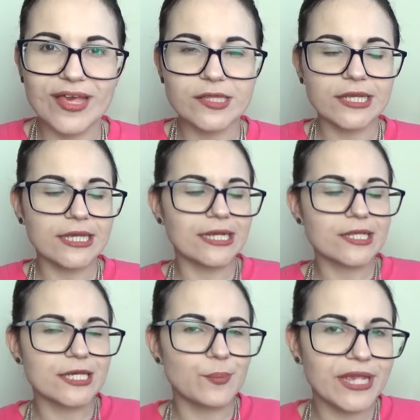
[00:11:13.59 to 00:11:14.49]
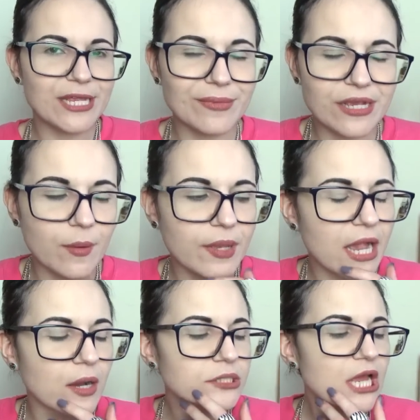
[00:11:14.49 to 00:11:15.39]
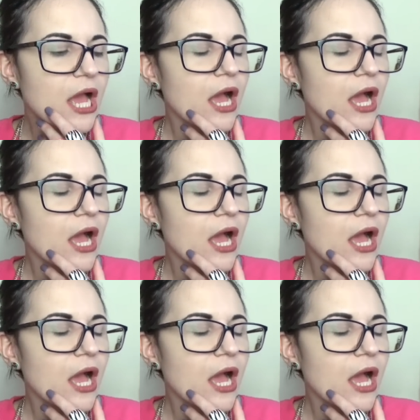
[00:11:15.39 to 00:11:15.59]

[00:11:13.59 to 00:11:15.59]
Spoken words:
There's the ENTP in me coming out.